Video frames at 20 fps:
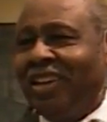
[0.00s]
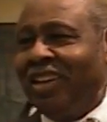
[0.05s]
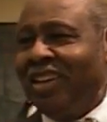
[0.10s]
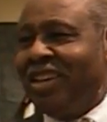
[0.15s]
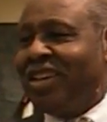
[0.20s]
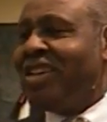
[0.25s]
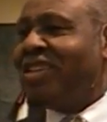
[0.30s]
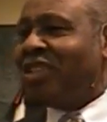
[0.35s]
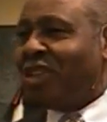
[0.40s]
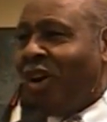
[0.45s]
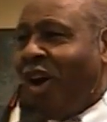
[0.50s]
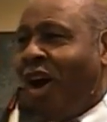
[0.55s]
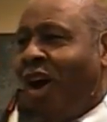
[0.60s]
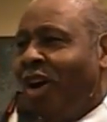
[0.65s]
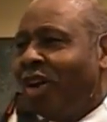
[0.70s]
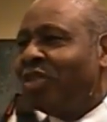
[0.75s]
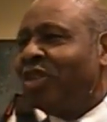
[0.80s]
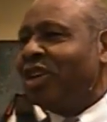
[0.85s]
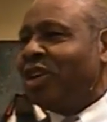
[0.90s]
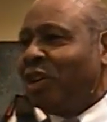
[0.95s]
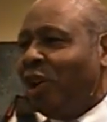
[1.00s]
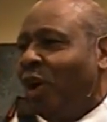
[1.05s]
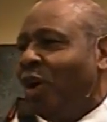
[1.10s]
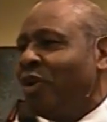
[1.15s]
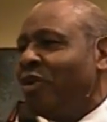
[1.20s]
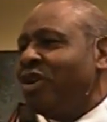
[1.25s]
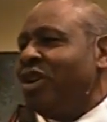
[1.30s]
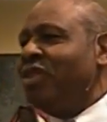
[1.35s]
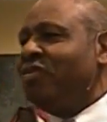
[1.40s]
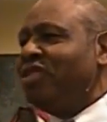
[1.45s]
He is called the
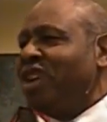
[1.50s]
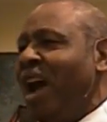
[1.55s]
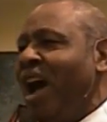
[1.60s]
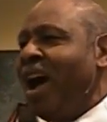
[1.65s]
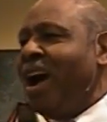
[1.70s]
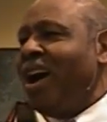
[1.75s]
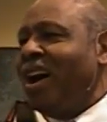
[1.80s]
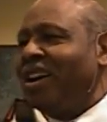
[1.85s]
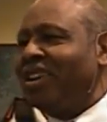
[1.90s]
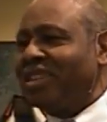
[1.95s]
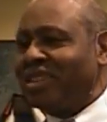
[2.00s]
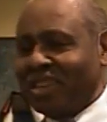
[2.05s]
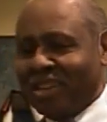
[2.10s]
glory of God.